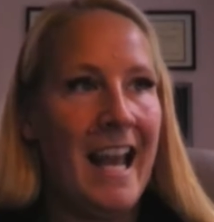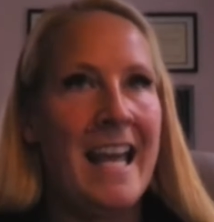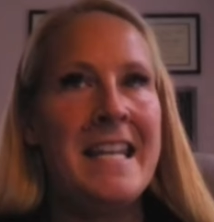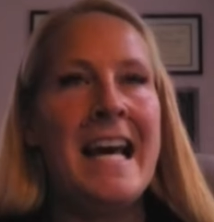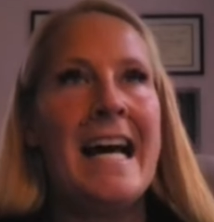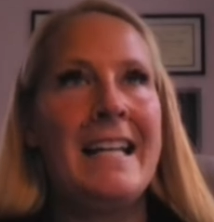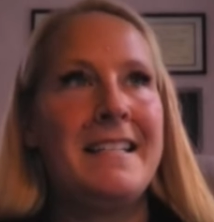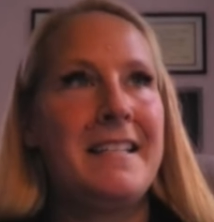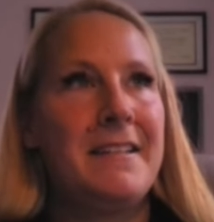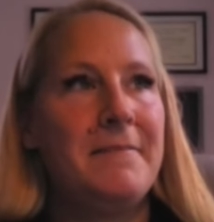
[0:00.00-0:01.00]
and
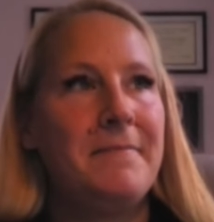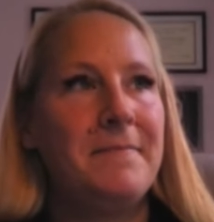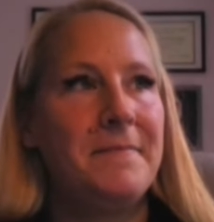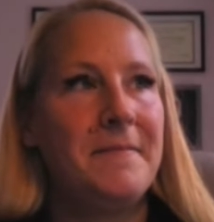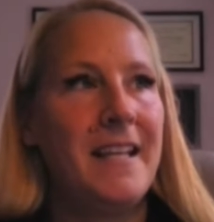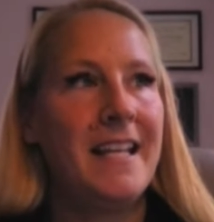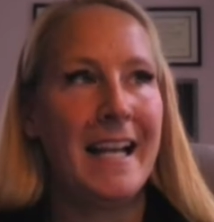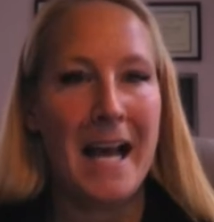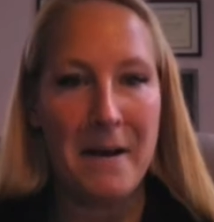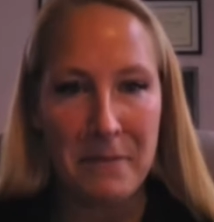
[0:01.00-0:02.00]
not in
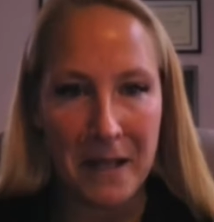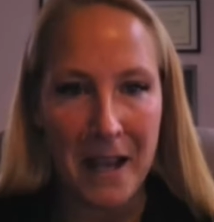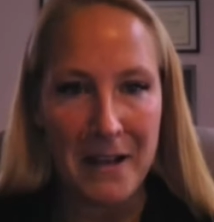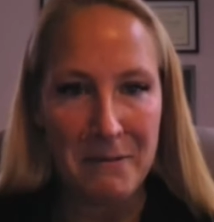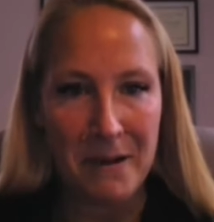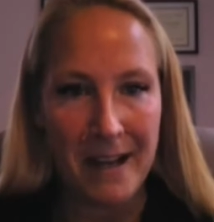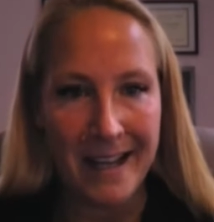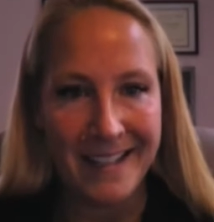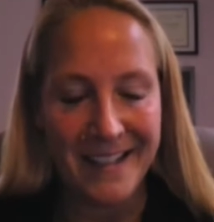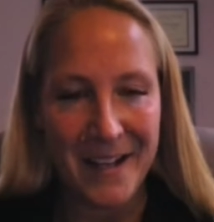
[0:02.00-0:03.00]
a complicated
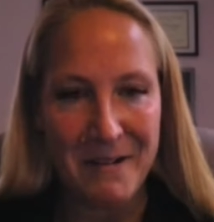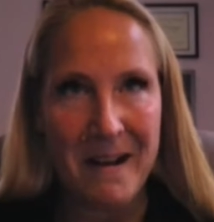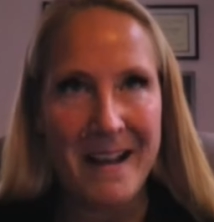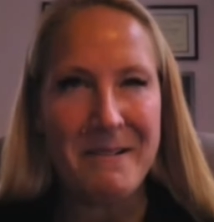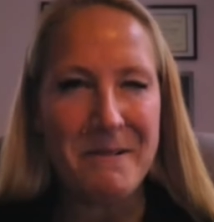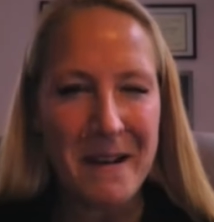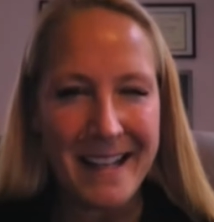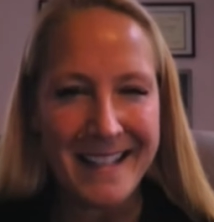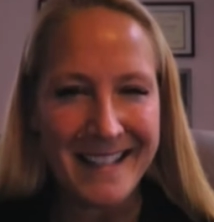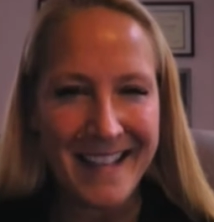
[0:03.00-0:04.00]
way. I don't know
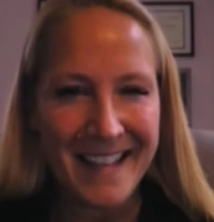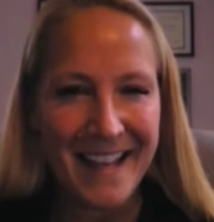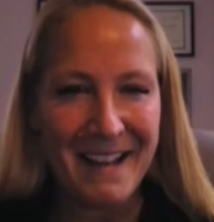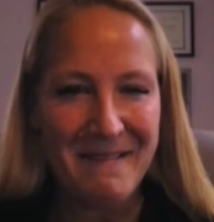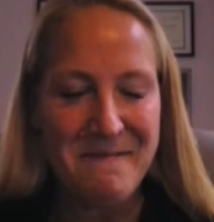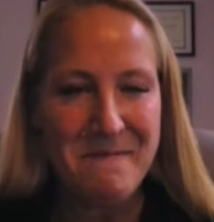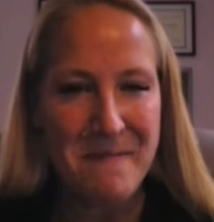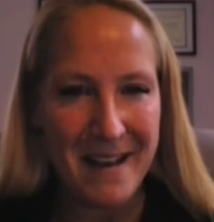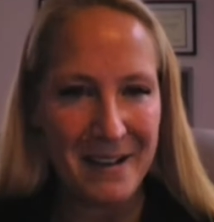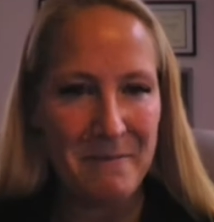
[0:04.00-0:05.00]
how to say that
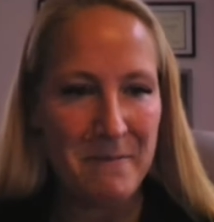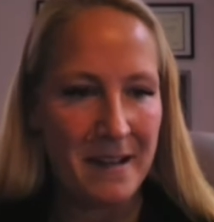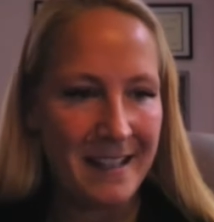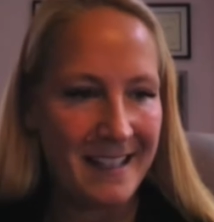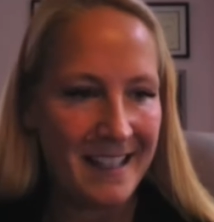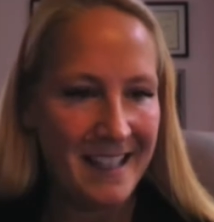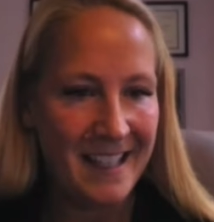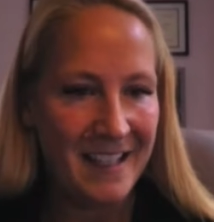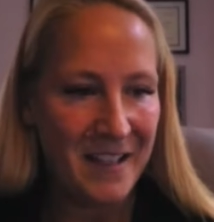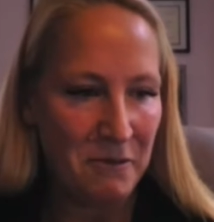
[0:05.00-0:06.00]
better, but
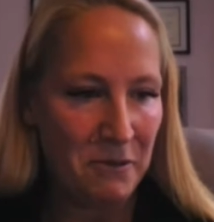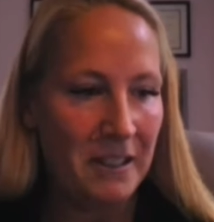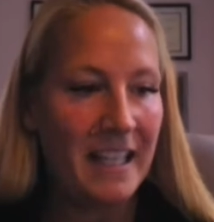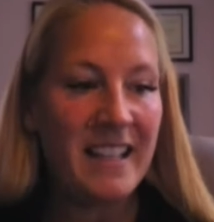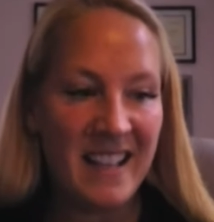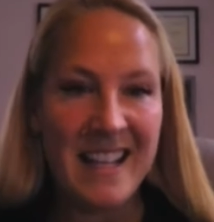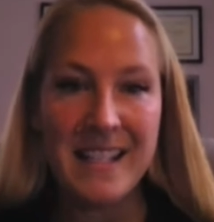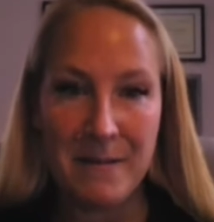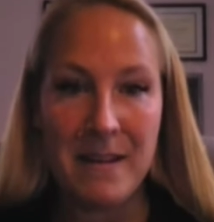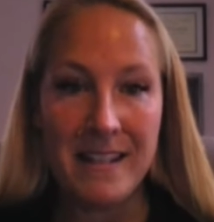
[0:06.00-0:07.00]
it really
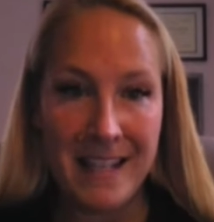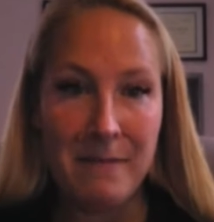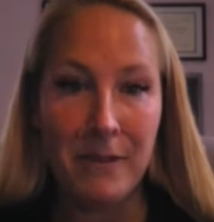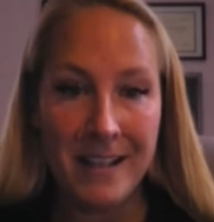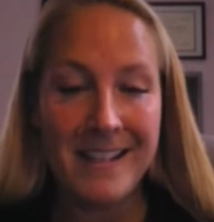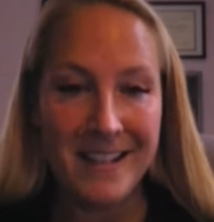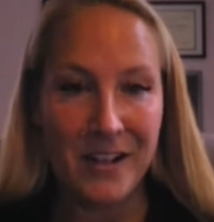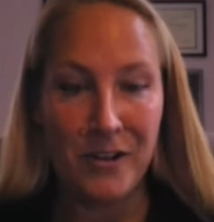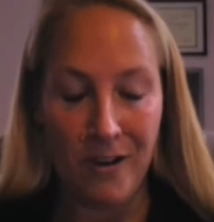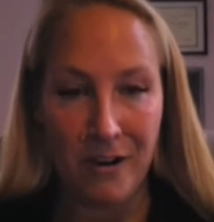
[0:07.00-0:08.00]
needs to be seamless
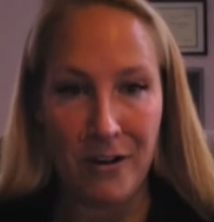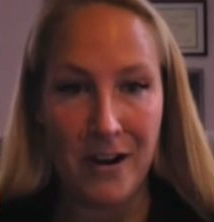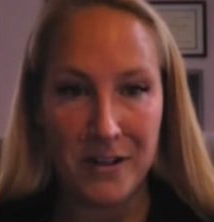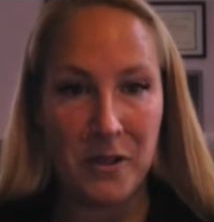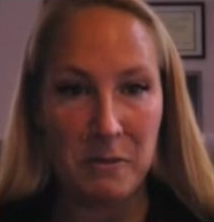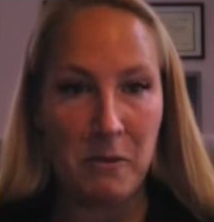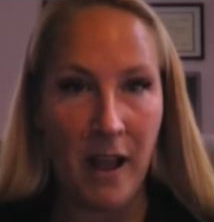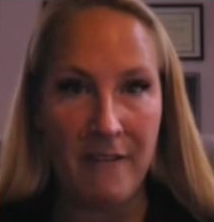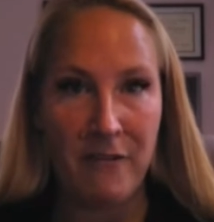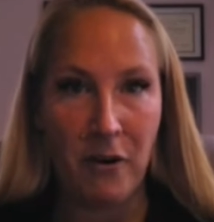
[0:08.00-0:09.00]
across those
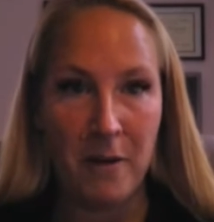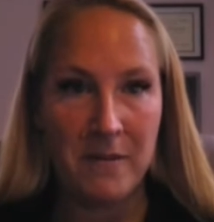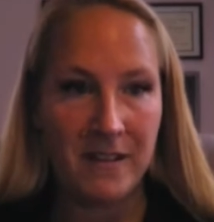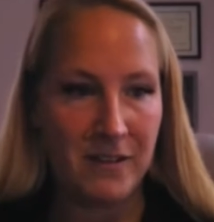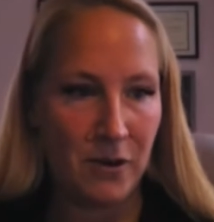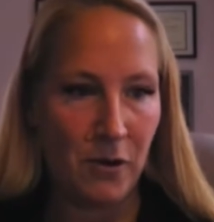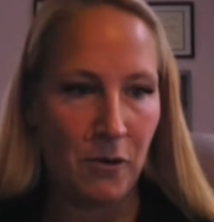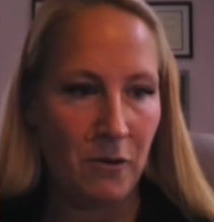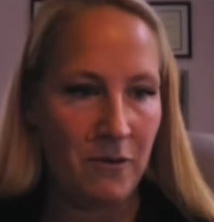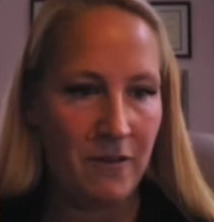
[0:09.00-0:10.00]
platforms so